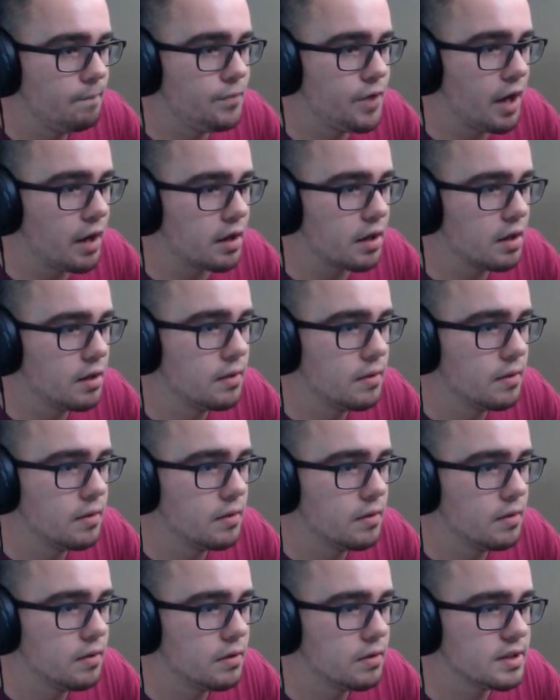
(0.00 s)
Duck.
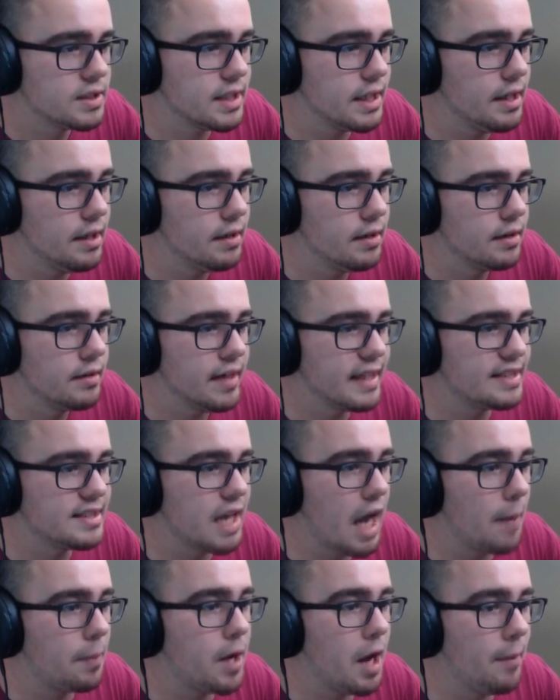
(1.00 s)
See? They
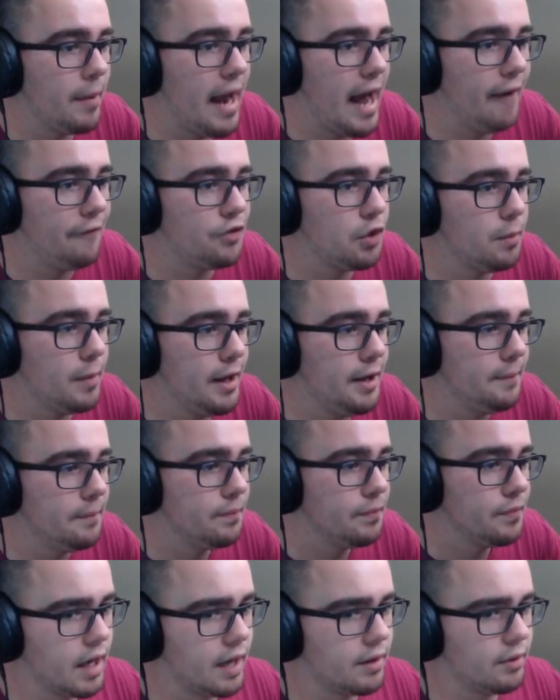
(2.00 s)
stopped coming after me.
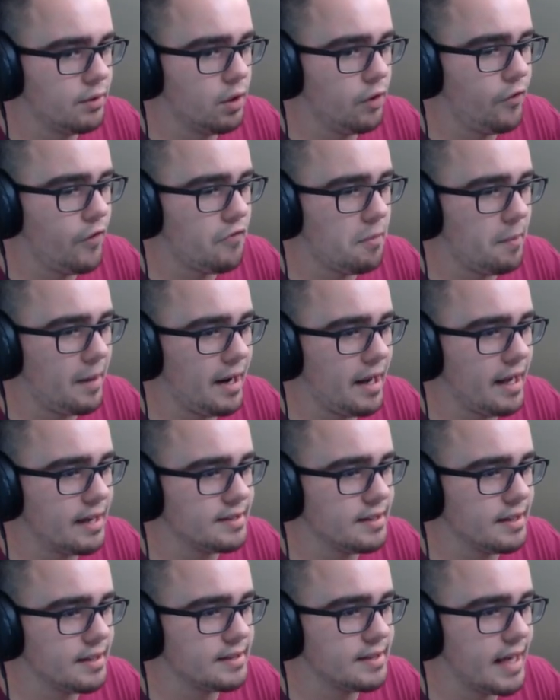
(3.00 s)
I don't know if everybody
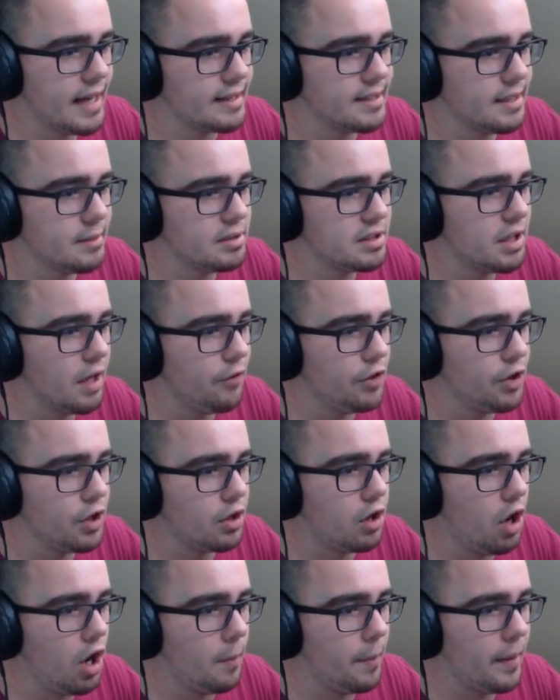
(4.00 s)
has the exact same stuff in their
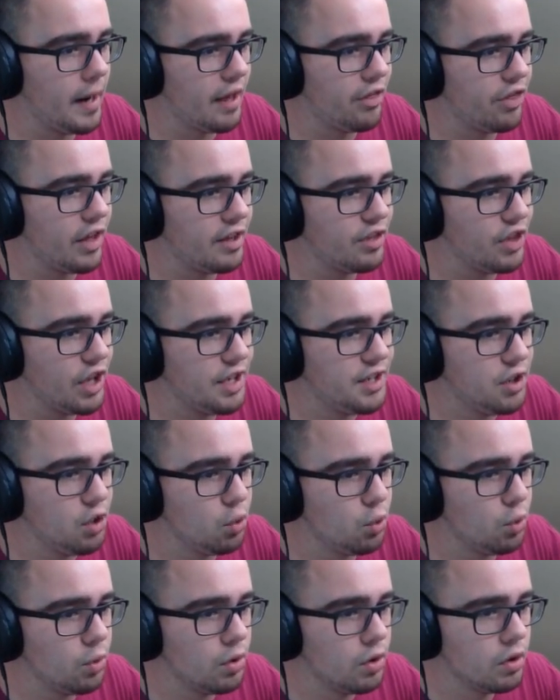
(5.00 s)
cart, but I think they
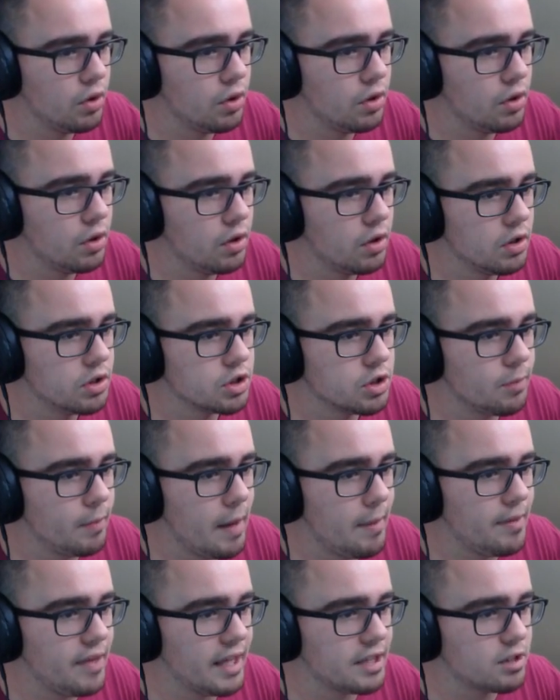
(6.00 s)
do. So
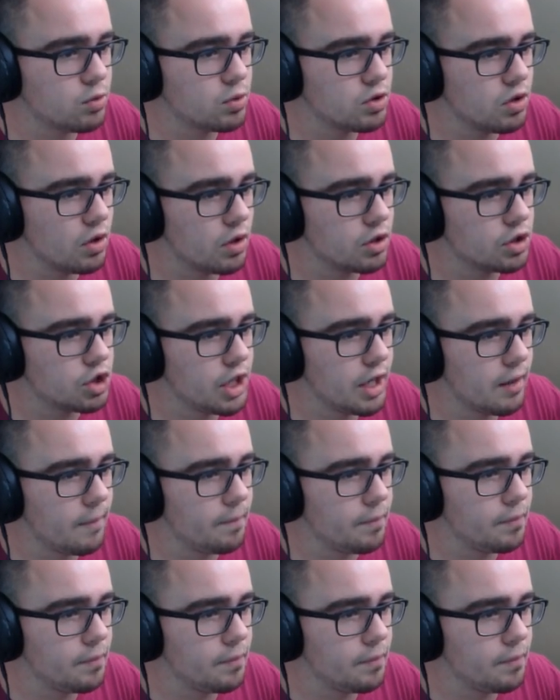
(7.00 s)
maybe that's what's on our check.